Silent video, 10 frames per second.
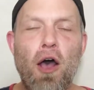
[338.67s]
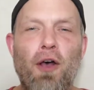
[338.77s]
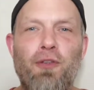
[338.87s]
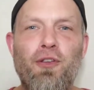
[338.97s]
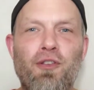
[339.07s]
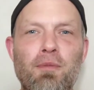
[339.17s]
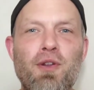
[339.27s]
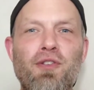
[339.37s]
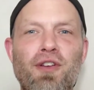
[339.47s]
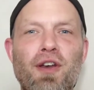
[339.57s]
Also, some
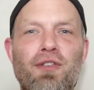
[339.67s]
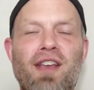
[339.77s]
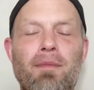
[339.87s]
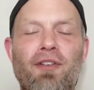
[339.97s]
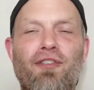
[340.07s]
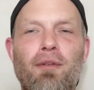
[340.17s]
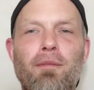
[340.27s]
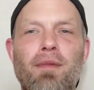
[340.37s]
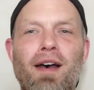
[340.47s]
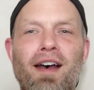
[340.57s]
news and notes coming
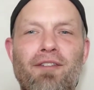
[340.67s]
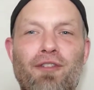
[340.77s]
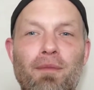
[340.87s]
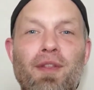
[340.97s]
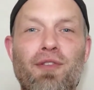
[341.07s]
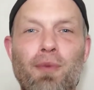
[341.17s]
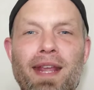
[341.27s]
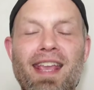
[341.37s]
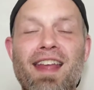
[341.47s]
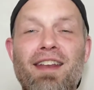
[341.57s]
from this
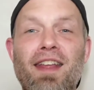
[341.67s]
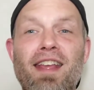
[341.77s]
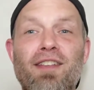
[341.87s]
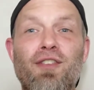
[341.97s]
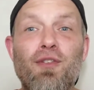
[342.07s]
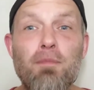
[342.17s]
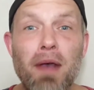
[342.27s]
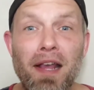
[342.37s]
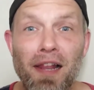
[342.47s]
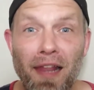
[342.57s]
weekend is
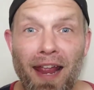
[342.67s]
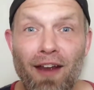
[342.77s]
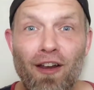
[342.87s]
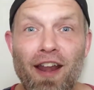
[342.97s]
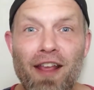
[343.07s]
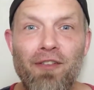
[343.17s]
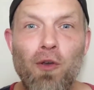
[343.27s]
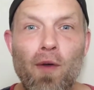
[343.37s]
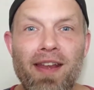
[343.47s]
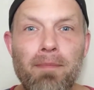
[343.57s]
McLaren is
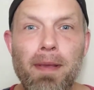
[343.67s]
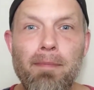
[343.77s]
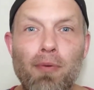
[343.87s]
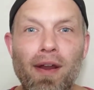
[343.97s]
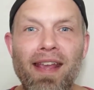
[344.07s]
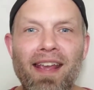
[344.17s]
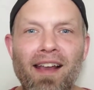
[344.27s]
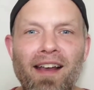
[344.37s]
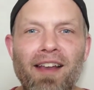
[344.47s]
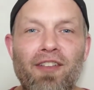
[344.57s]
going to be
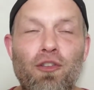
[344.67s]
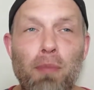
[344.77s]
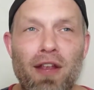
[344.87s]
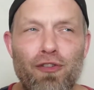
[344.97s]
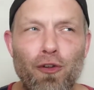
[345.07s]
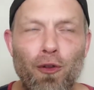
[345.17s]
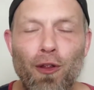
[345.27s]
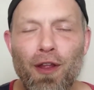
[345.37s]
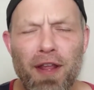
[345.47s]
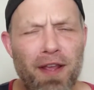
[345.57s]
bringing a
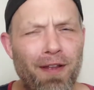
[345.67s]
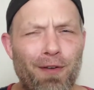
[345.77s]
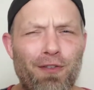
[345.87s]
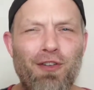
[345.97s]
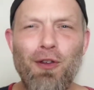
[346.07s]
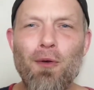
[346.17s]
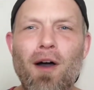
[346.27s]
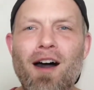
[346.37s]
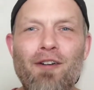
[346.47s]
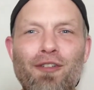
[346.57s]
special
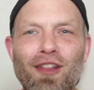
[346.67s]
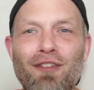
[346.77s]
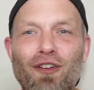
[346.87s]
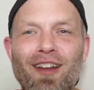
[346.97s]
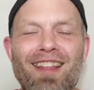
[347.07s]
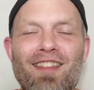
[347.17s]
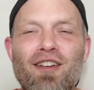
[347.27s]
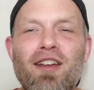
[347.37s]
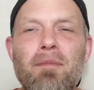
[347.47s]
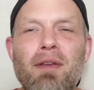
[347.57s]
2-off livery.
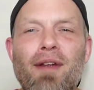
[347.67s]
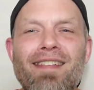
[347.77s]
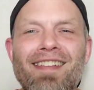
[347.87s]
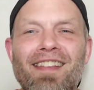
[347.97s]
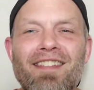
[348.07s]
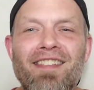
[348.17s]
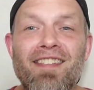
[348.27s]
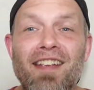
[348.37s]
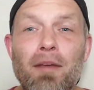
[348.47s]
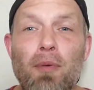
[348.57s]
They're going to be racing this in
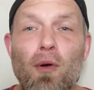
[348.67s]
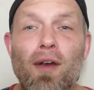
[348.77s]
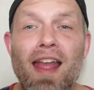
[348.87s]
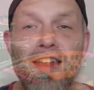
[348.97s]
Singapore